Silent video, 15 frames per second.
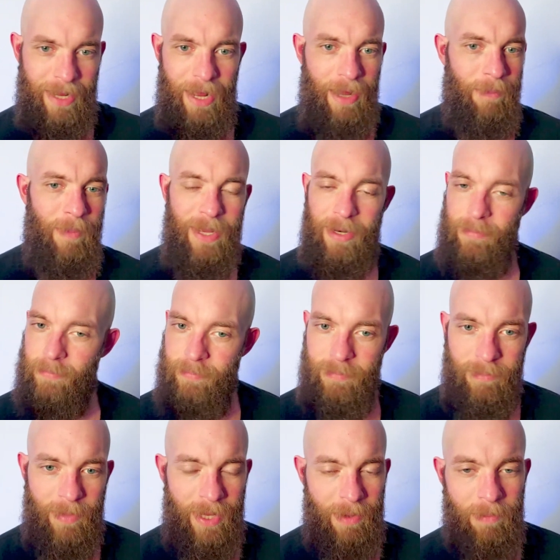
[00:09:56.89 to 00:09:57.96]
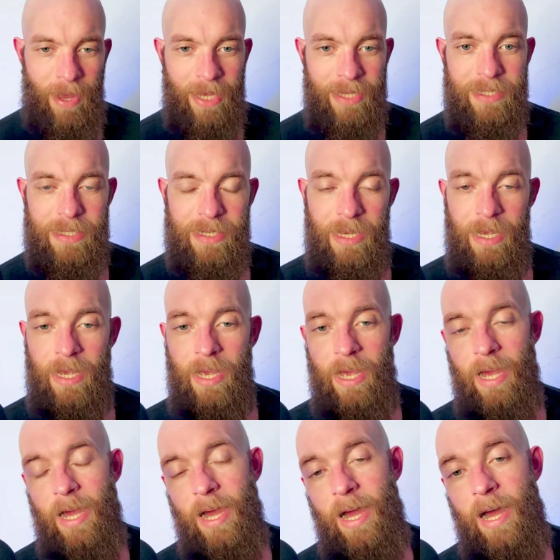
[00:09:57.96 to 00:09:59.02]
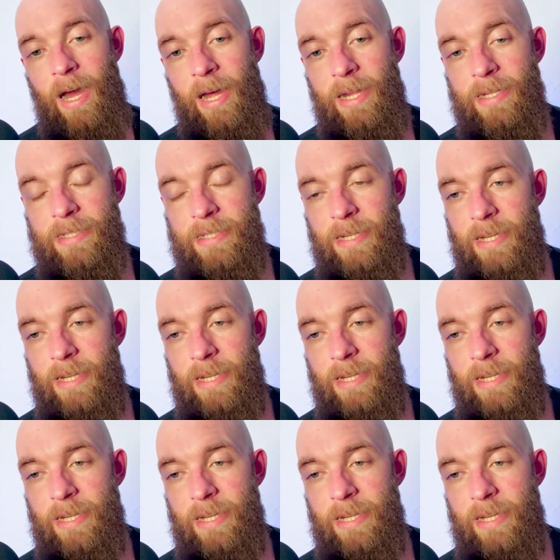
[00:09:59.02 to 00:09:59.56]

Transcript: I made a mess. And